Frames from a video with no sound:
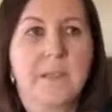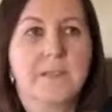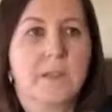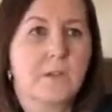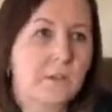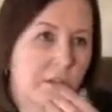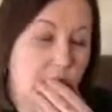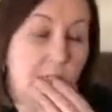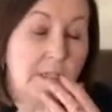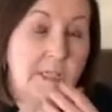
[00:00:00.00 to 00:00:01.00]
So you're
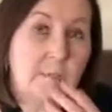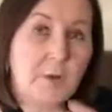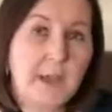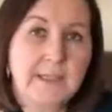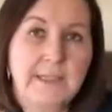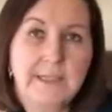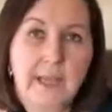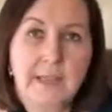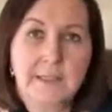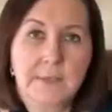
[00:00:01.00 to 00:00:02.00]
going to need to practice
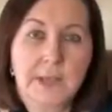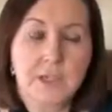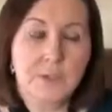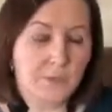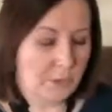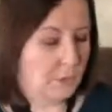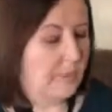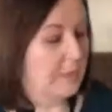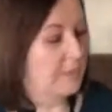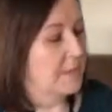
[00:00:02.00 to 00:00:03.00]
that. So as you put your
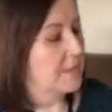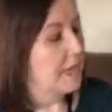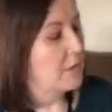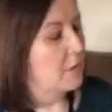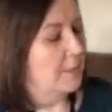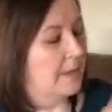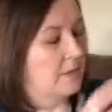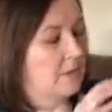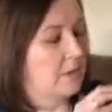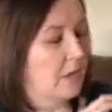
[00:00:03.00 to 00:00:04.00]
mouthpiece in your
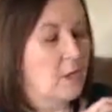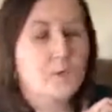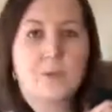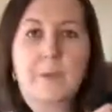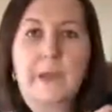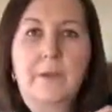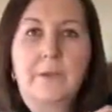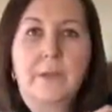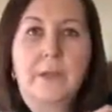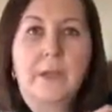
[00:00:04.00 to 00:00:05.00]
mouth and you close your
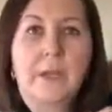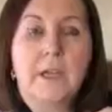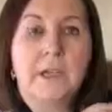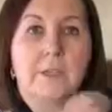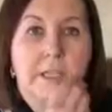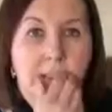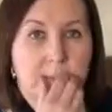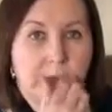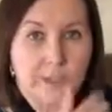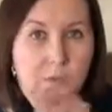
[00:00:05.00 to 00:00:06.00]
mouth, you need
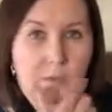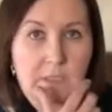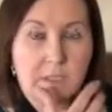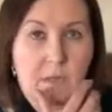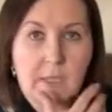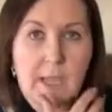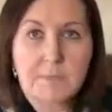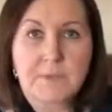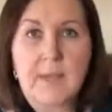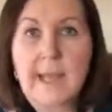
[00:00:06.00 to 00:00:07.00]
to make sure there's no
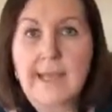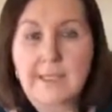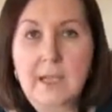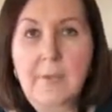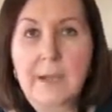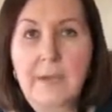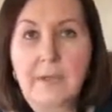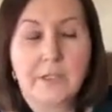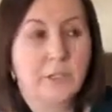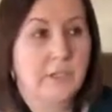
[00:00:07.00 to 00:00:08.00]
gaps for air to come
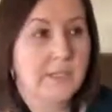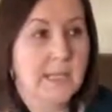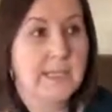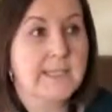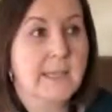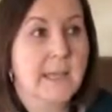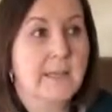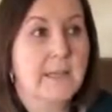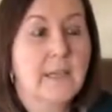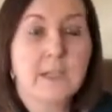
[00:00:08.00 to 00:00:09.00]
out. And you can test
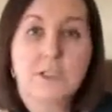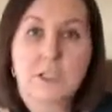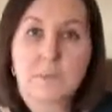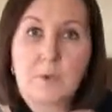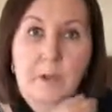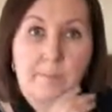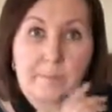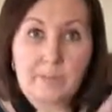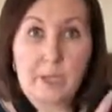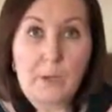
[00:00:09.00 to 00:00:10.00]
that just by
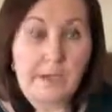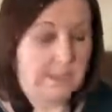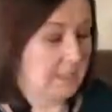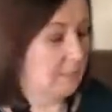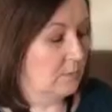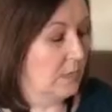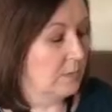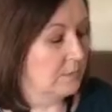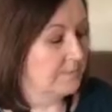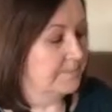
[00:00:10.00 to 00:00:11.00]
blowing a single
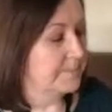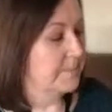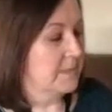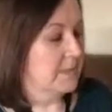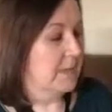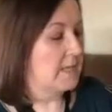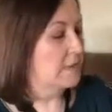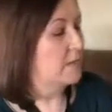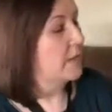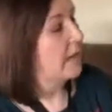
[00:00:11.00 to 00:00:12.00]
note. So
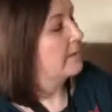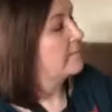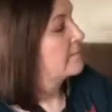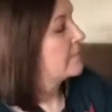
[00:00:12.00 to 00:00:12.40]
let's do that.